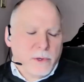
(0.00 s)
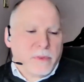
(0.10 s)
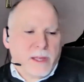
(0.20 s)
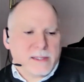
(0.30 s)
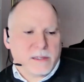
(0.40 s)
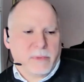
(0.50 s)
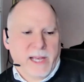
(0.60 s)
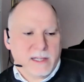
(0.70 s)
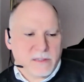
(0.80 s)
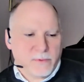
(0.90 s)
few things that we
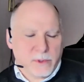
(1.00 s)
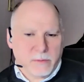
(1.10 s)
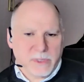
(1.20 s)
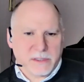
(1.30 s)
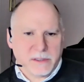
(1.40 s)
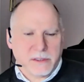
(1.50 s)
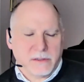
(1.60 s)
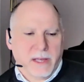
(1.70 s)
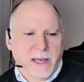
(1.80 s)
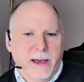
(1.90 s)
asked for that we still
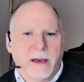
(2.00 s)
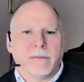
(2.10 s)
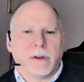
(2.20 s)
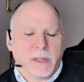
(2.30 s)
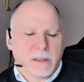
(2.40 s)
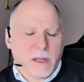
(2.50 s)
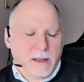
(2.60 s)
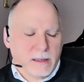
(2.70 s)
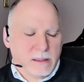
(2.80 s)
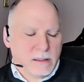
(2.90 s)
don't have. I mean,
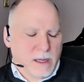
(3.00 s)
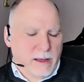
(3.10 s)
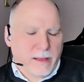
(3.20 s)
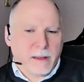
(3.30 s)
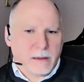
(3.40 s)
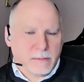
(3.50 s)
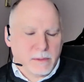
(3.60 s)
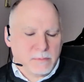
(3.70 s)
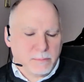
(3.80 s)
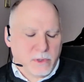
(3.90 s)
I think
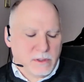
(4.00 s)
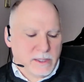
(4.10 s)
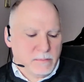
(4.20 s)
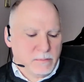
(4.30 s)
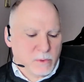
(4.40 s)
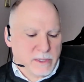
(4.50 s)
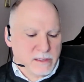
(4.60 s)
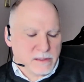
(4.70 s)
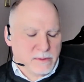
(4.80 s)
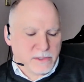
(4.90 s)
it's partly
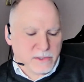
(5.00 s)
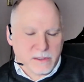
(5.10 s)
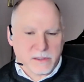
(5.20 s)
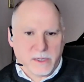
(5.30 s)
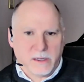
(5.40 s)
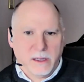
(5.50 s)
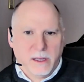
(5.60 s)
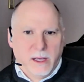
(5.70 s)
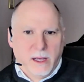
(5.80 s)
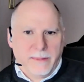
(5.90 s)
Marie's question as well.
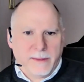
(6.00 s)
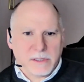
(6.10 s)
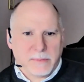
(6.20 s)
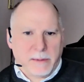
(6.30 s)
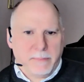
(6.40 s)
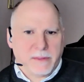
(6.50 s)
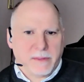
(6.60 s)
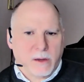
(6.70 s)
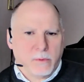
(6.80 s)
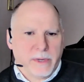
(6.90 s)
I think it was about a month
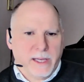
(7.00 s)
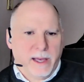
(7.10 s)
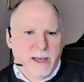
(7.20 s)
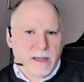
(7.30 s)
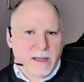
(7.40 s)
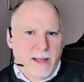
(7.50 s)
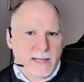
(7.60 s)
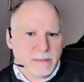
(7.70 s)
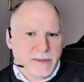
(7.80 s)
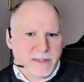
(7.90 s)
ago. We had
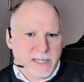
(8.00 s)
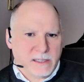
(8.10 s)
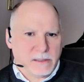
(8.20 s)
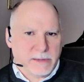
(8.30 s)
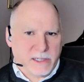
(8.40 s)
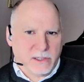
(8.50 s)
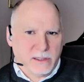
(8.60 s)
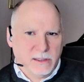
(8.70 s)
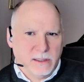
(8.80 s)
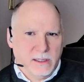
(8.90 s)
asked about the
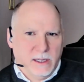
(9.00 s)
declaration